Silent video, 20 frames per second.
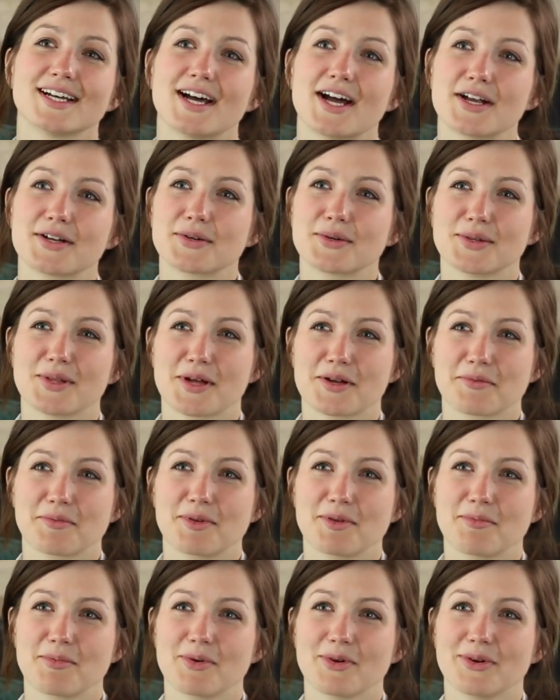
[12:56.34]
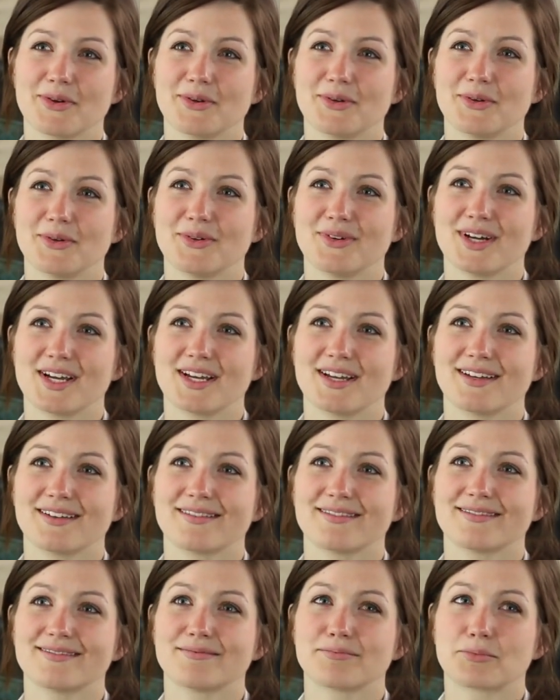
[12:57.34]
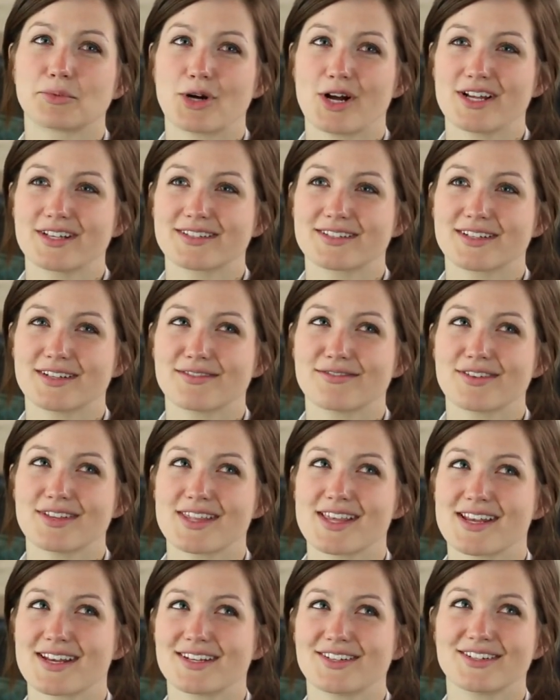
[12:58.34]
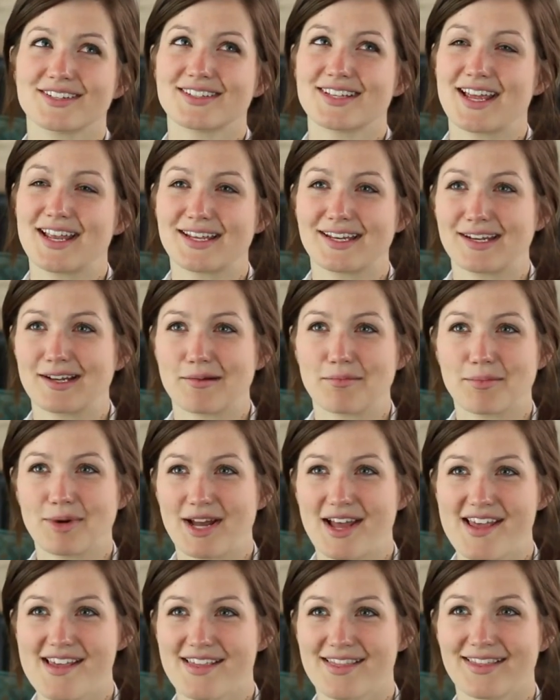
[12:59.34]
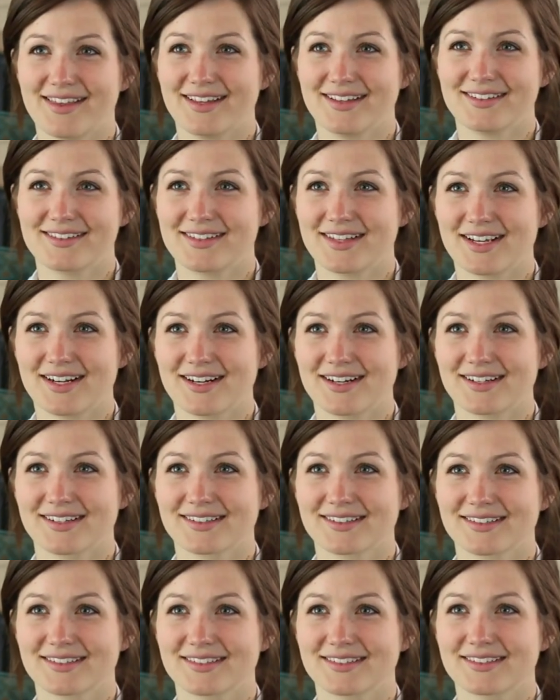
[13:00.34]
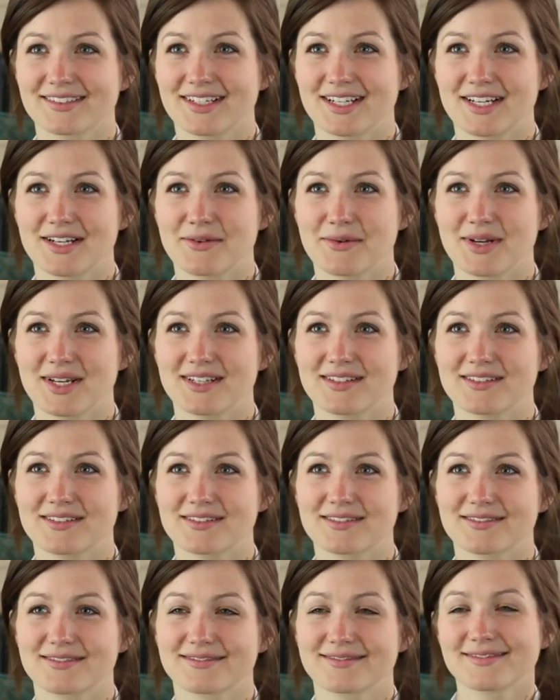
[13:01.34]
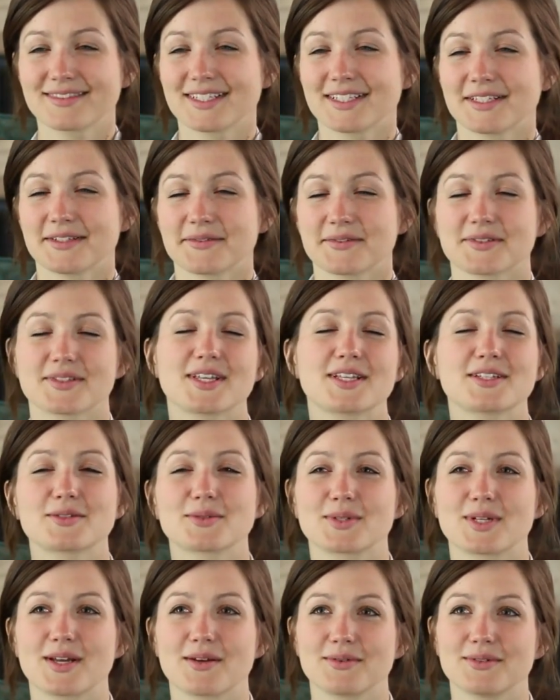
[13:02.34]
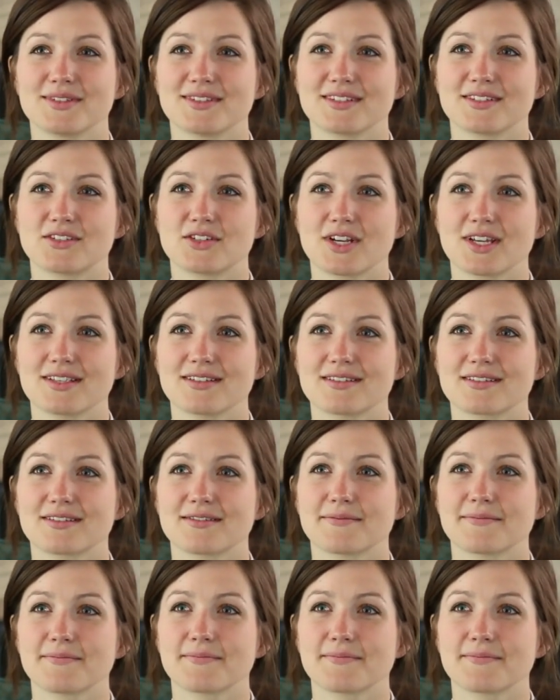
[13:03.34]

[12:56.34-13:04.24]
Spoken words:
I know a lot of people who brought stuff and then just ended up buying things there anyways. That's what I would suggest.